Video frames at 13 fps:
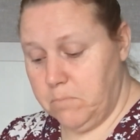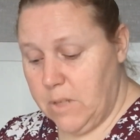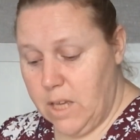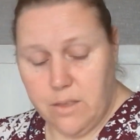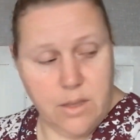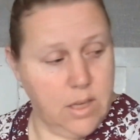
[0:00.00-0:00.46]

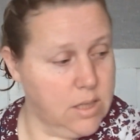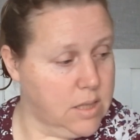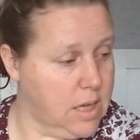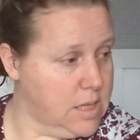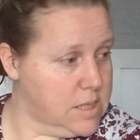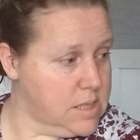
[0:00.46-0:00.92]
I think
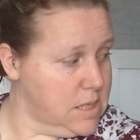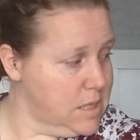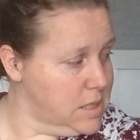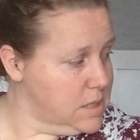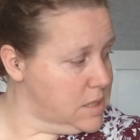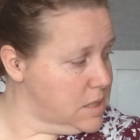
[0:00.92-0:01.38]
that's
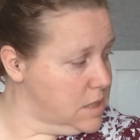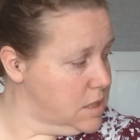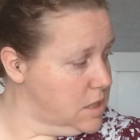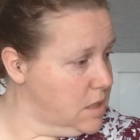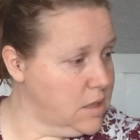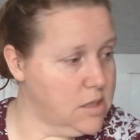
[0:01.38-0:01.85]
it.
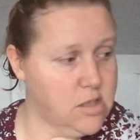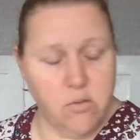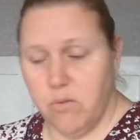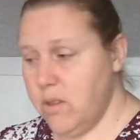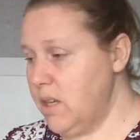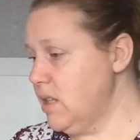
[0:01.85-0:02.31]
I
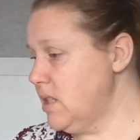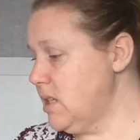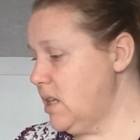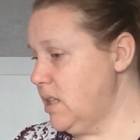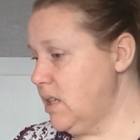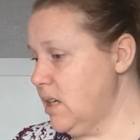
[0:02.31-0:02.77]
don't think there's
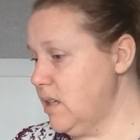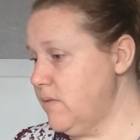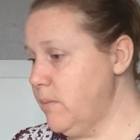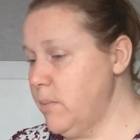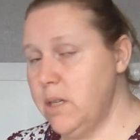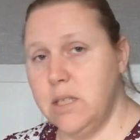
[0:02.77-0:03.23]
anything else
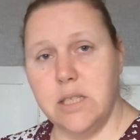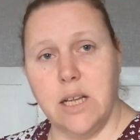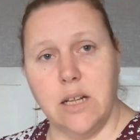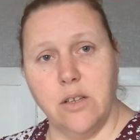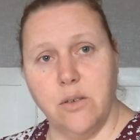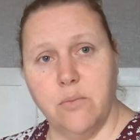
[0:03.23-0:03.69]
for me to
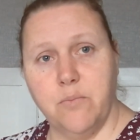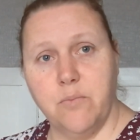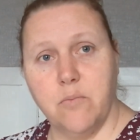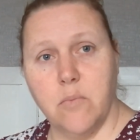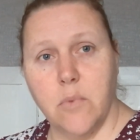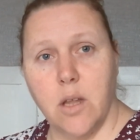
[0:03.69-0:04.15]
tell you.
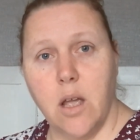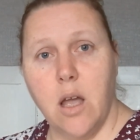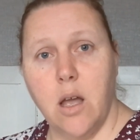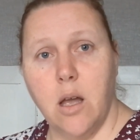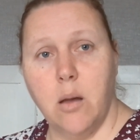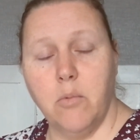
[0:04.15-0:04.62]

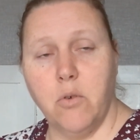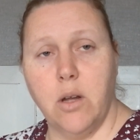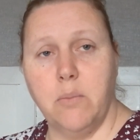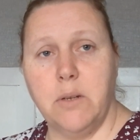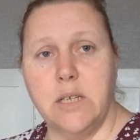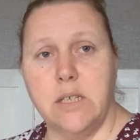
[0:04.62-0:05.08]
I'm
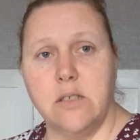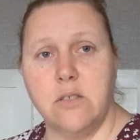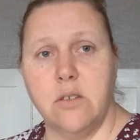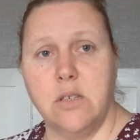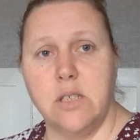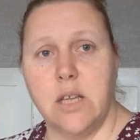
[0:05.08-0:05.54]
quite
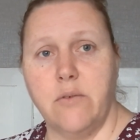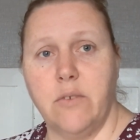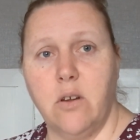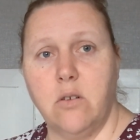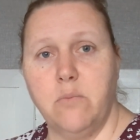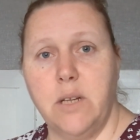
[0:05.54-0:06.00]
pleased,
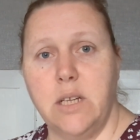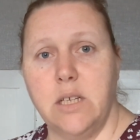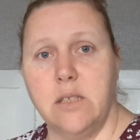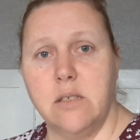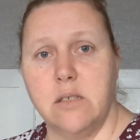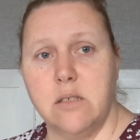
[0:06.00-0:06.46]
37 odd
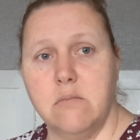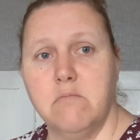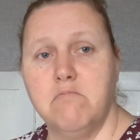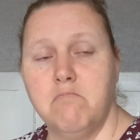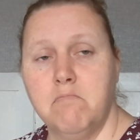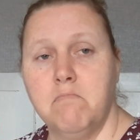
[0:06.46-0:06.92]
minutes.
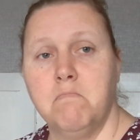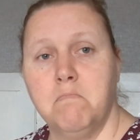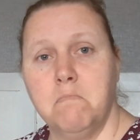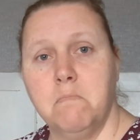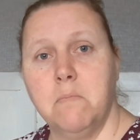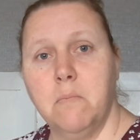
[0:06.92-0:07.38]

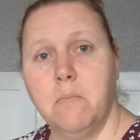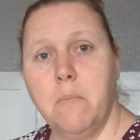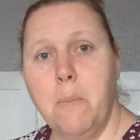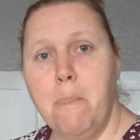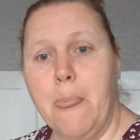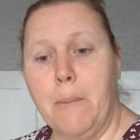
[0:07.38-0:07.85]

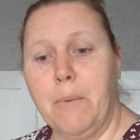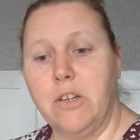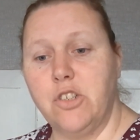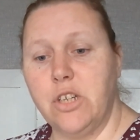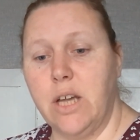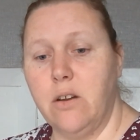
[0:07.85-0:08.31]
I
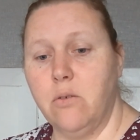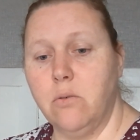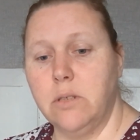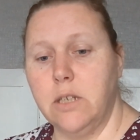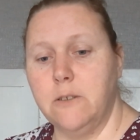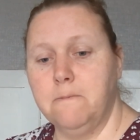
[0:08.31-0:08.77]
managed to get it
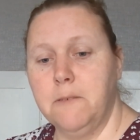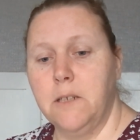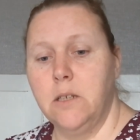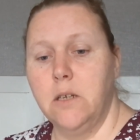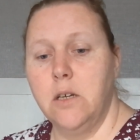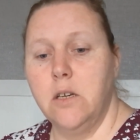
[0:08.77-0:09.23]
all done.
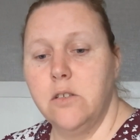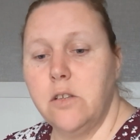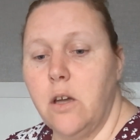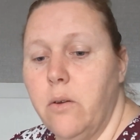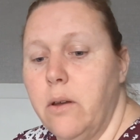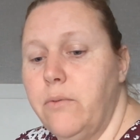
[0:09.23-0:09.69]

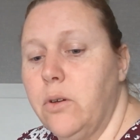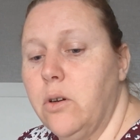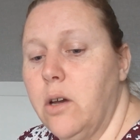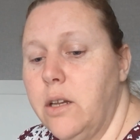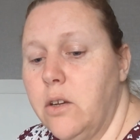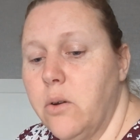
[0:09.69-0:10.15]
So if you've
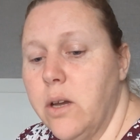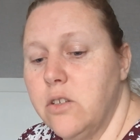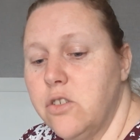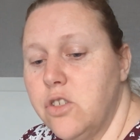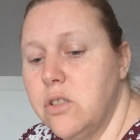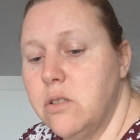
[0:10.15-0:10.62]
got any
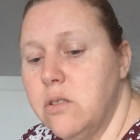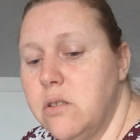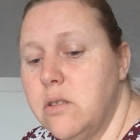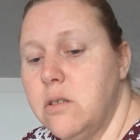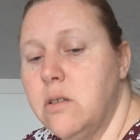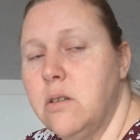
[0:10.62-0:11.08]

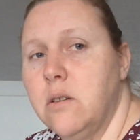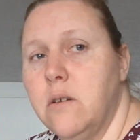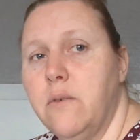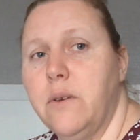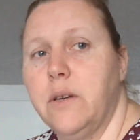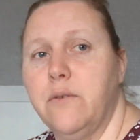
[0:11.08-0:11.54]
questions,
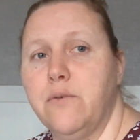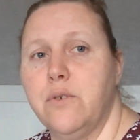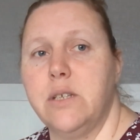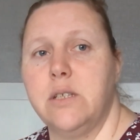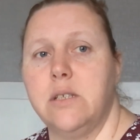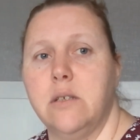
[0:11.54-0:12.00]
feel
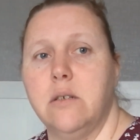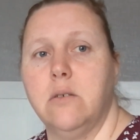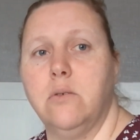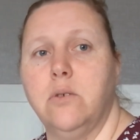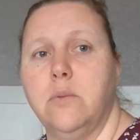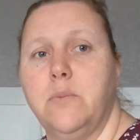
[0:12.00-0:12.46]
free to,
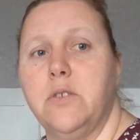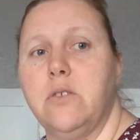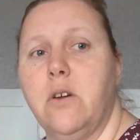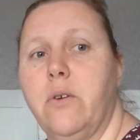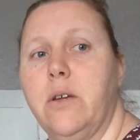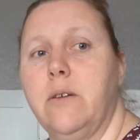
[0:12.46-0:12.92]
whoops,
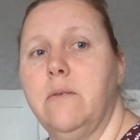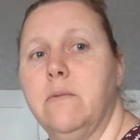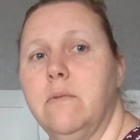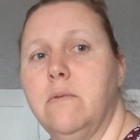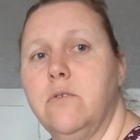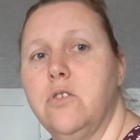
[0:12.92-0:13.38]
sorry,
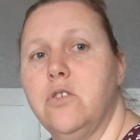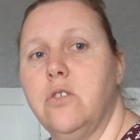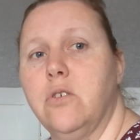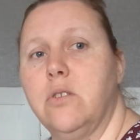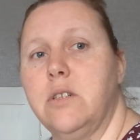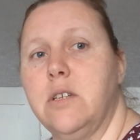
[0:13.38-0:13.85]

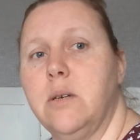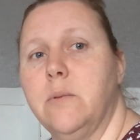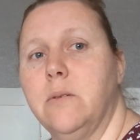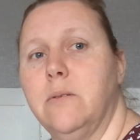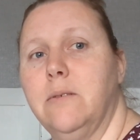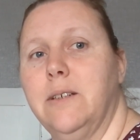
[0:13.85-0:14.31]
just knocked the
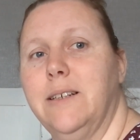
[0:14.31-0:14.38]
table.